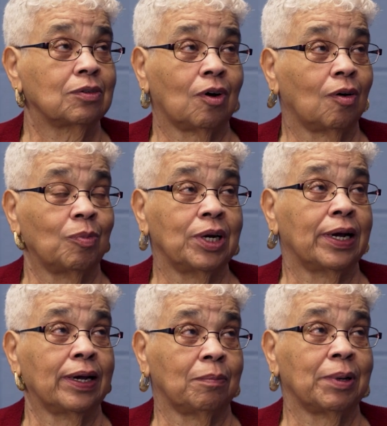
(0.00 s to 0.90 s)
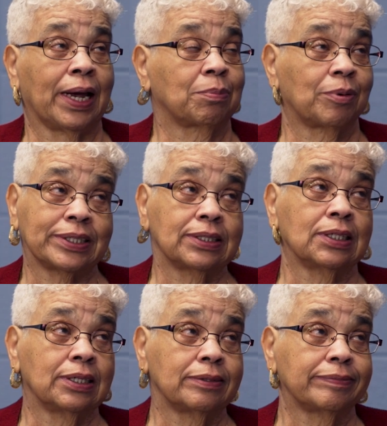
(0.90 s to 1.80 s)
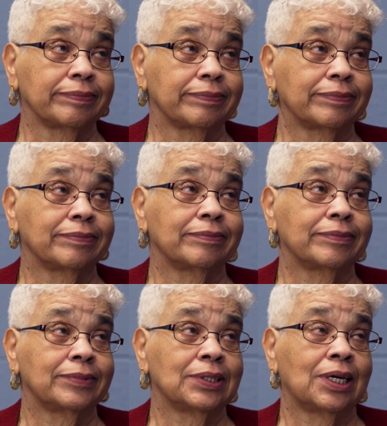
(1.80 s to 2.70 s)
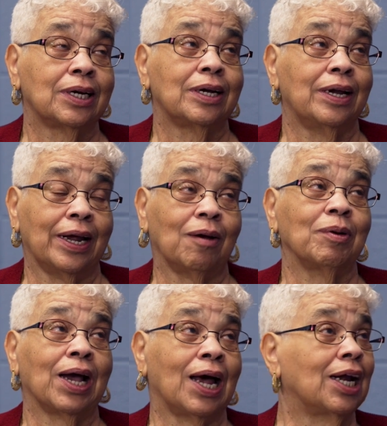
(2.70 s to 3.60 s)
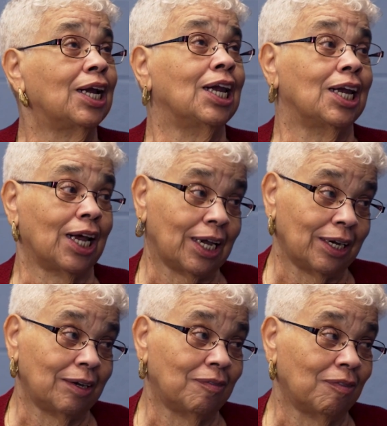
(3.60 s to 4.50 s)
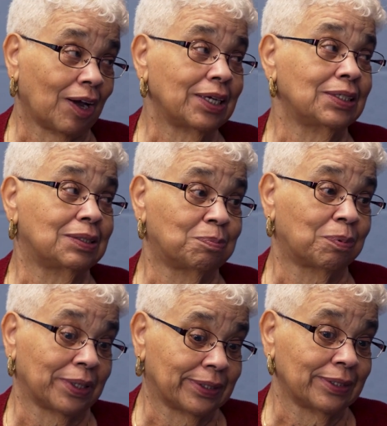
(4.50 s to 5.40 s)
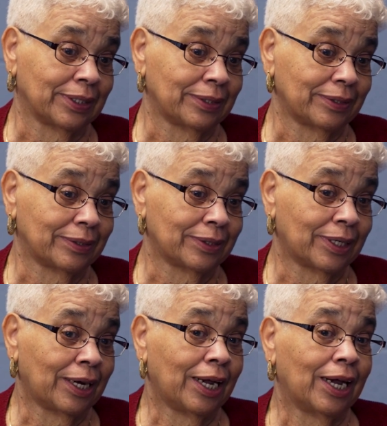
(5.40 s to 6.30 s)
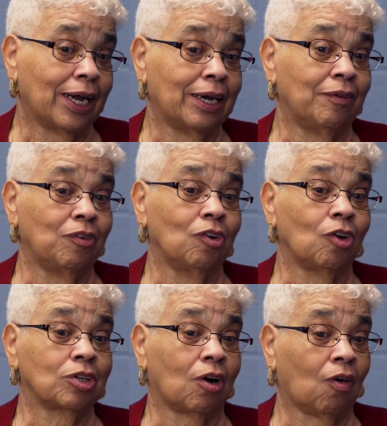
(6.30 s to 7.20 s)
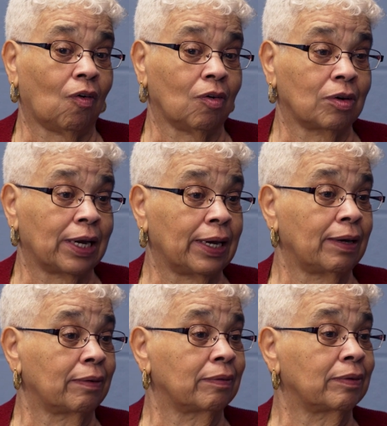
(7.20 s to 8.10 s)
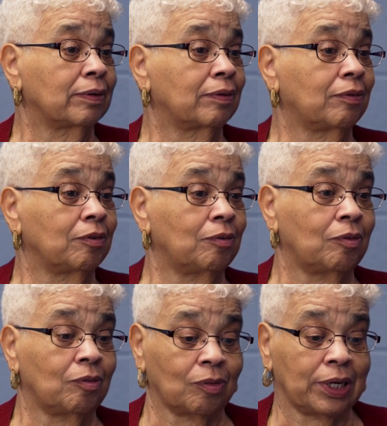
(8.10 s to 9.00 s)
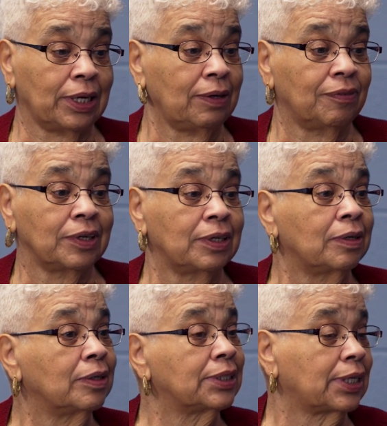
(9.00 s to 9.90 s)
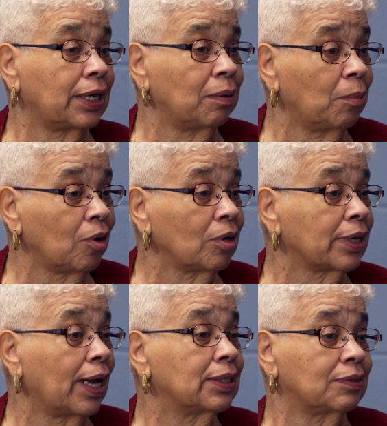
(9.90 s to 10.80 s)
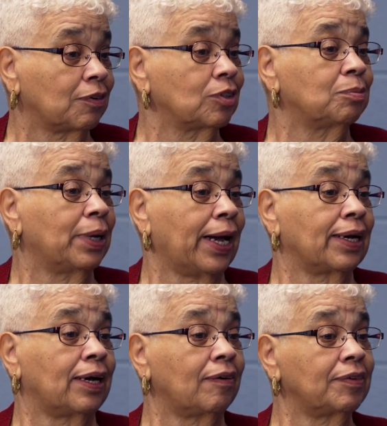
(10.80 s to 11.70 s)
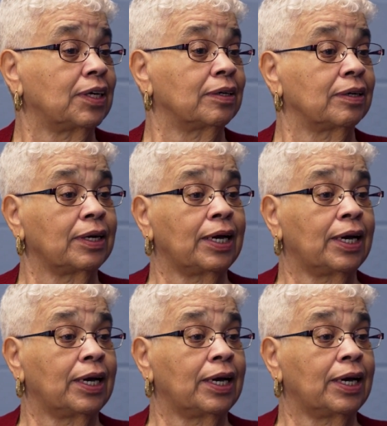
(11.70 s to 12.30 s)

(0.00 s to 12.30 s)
of all, we done had a black president. Now we got a lady vice president. And if you look all down through even the state of Maryland got its first black governor,